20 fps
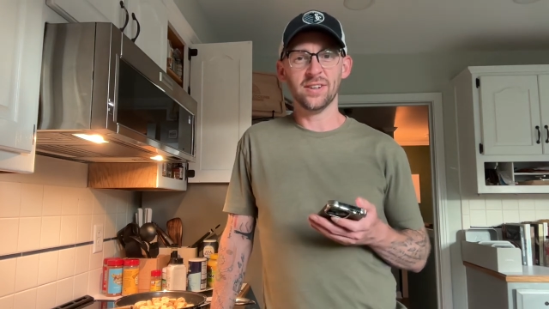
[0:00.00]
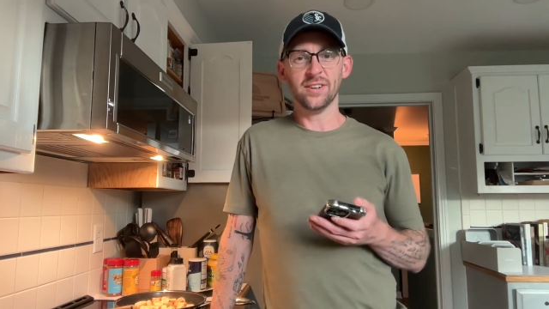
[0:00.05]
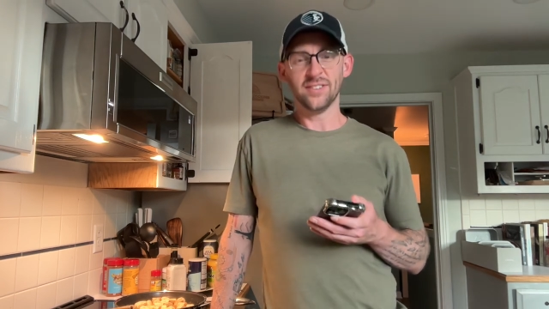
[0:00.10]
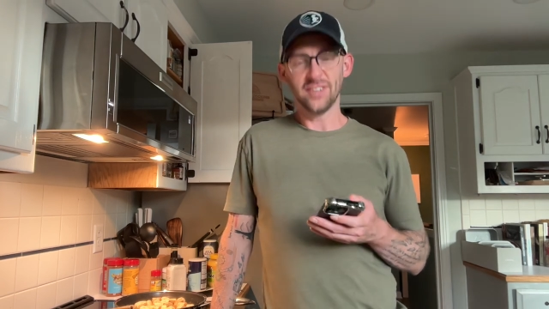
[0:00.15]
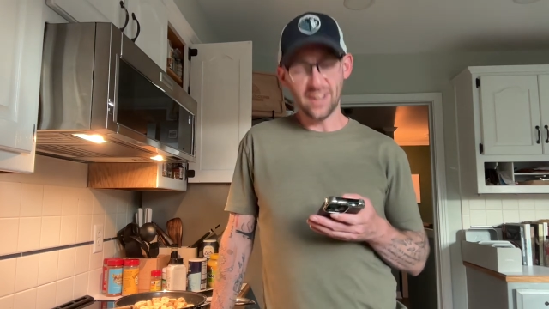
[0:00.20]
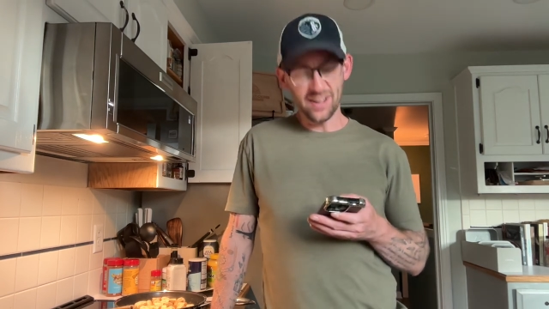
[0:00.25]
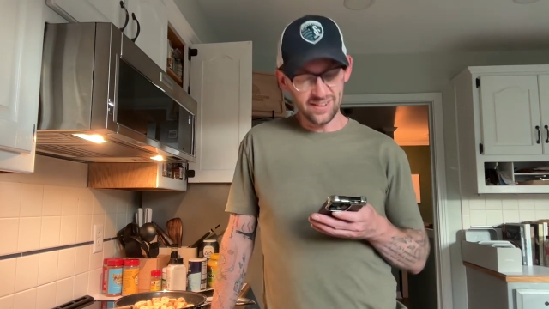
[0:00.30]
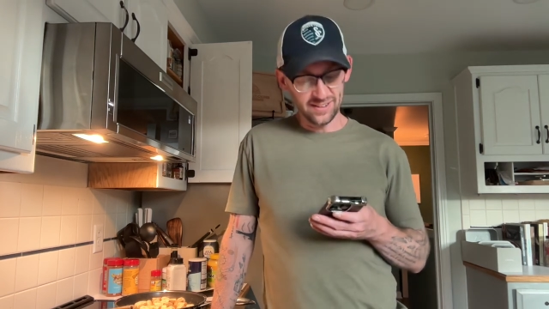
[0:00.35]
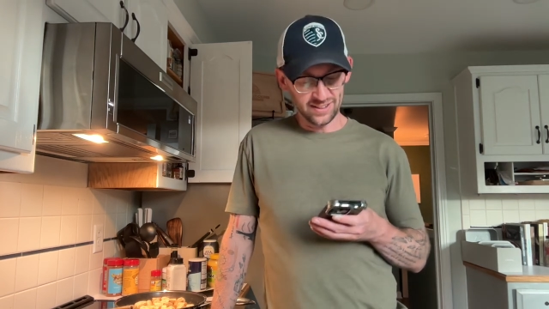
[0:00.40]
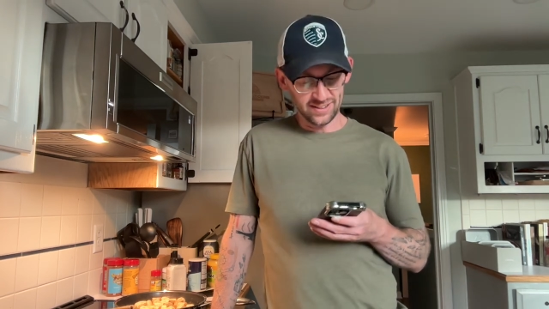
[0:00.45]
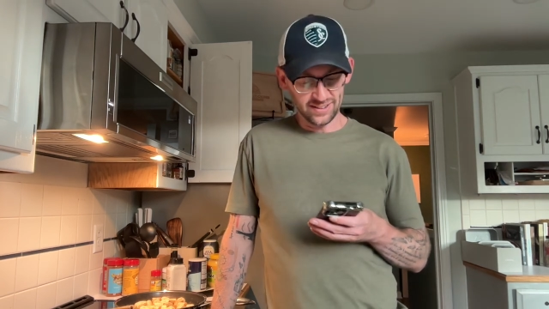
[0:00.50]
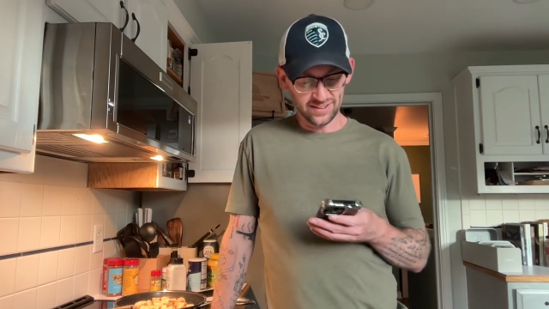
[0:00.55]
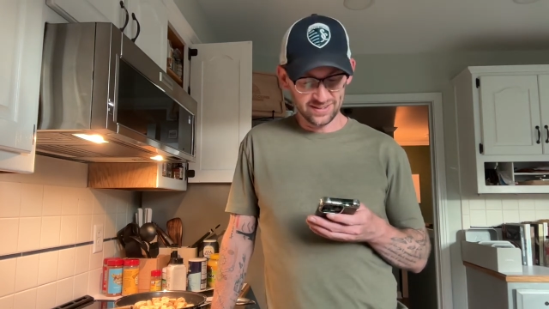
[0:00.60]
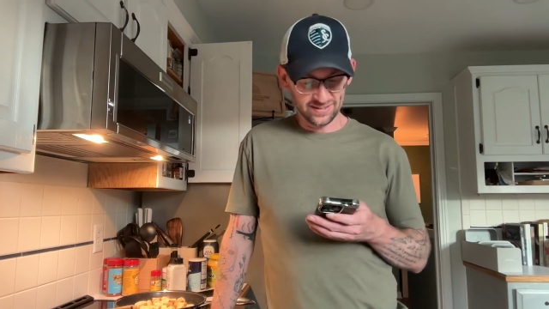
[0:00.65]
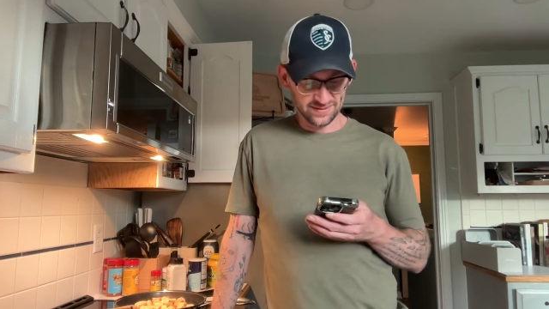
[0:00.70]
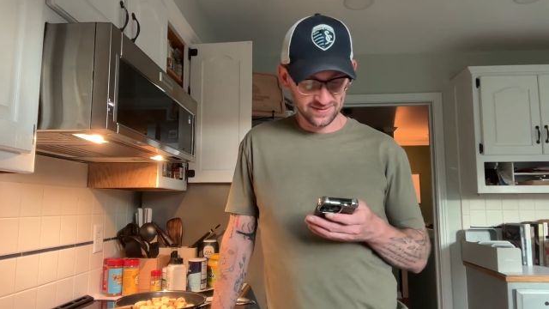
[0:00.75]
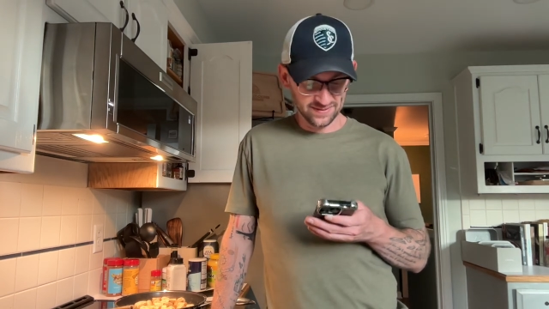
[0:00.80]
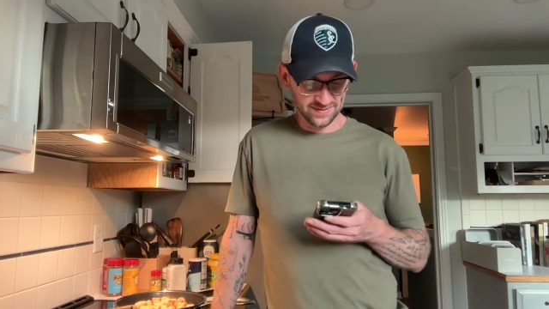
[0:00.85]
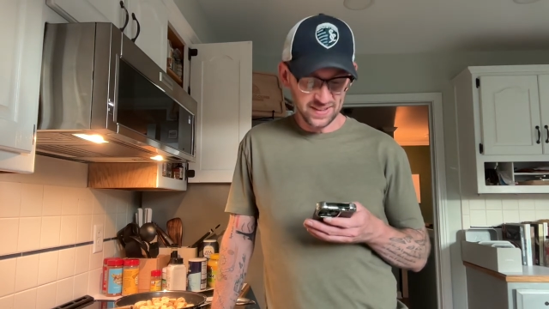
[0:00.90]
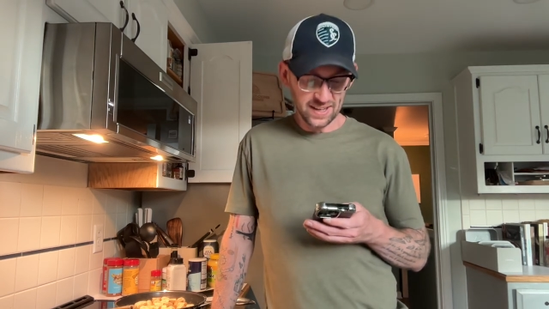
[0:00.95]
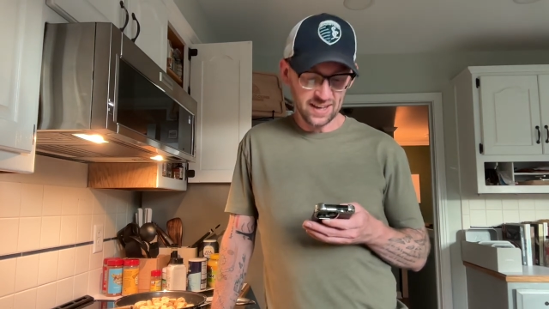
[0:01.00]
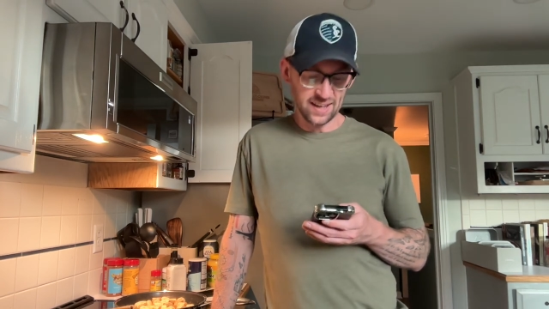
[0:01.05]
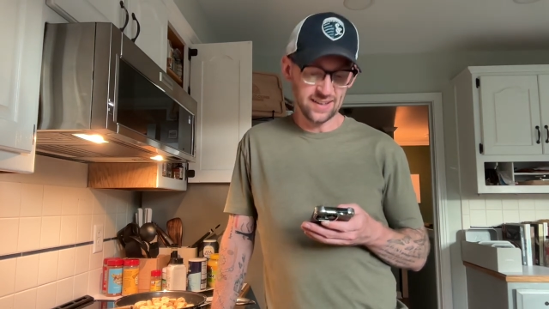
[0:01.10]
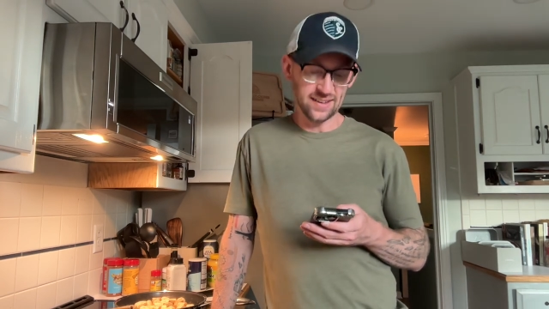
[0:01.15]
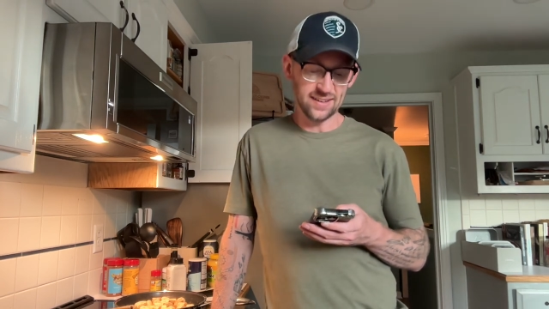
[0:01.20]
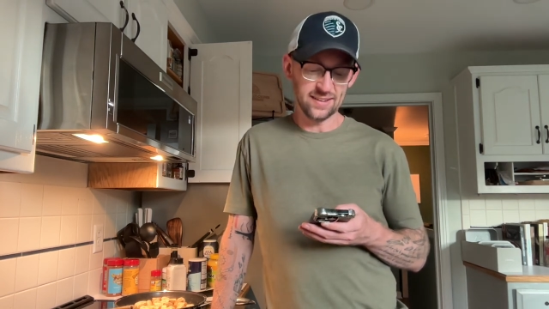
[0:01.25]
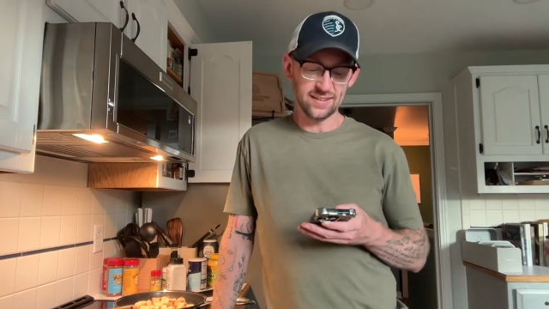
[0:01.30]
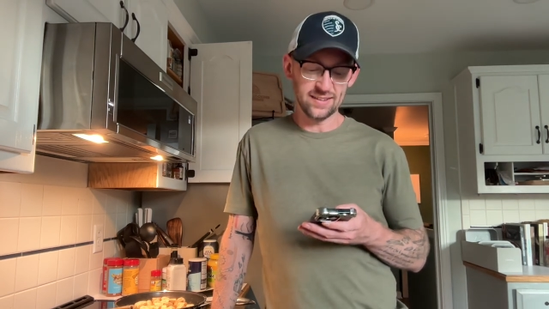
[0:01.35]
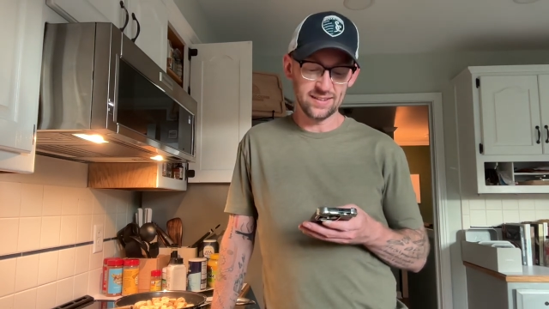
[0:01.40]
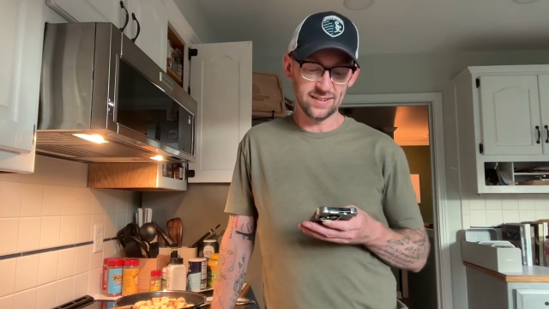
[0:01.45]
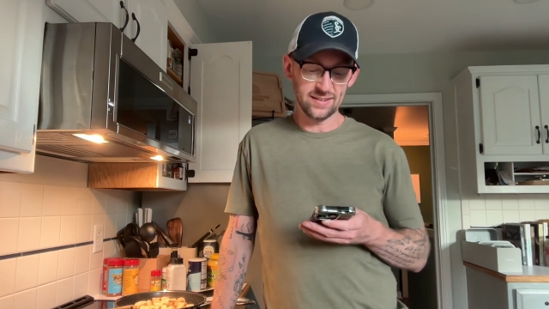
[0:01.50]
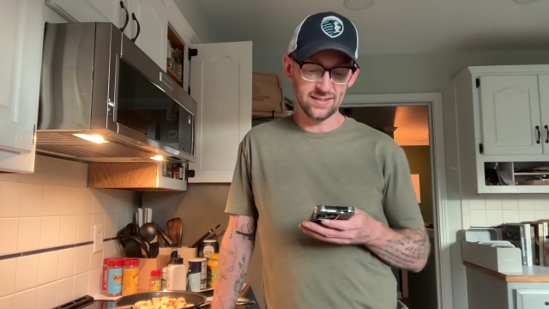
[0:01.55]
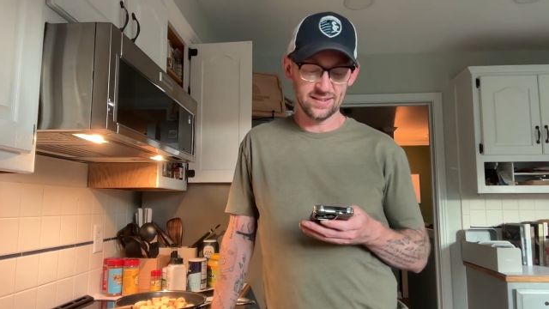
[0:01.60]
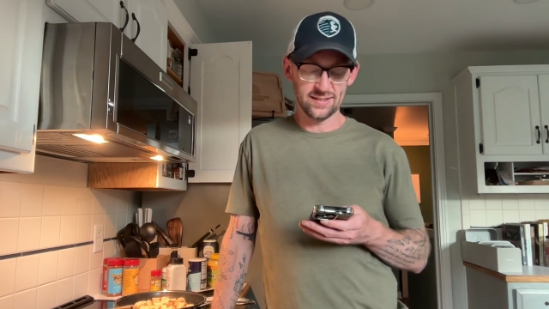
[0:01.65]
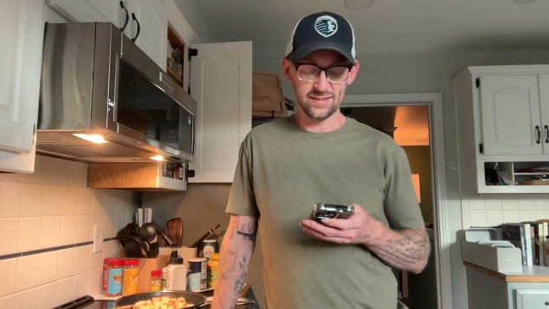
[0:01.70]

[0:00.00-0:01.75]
their talent and